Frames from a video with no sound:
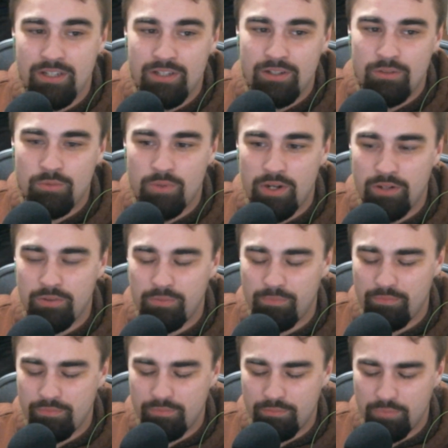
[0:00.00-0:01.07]
Well,
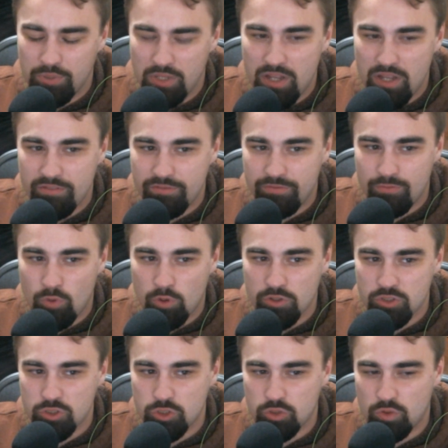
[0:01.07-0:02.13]
blunt
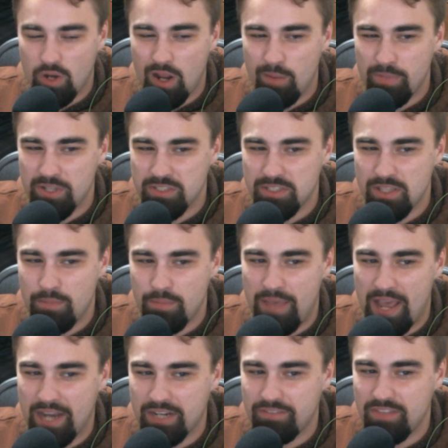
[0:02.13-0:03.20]
force trauma to the
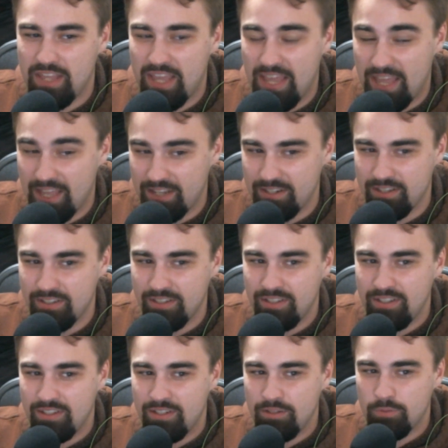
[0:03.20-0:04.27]
back of the head
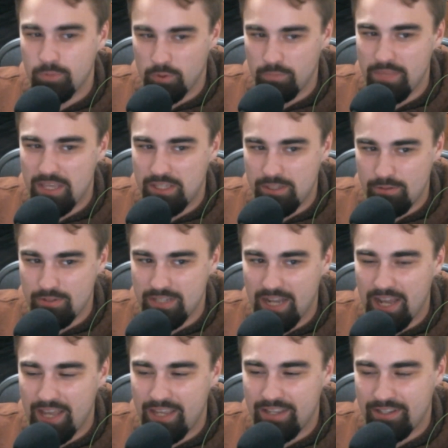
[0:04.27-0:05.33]
will make you die.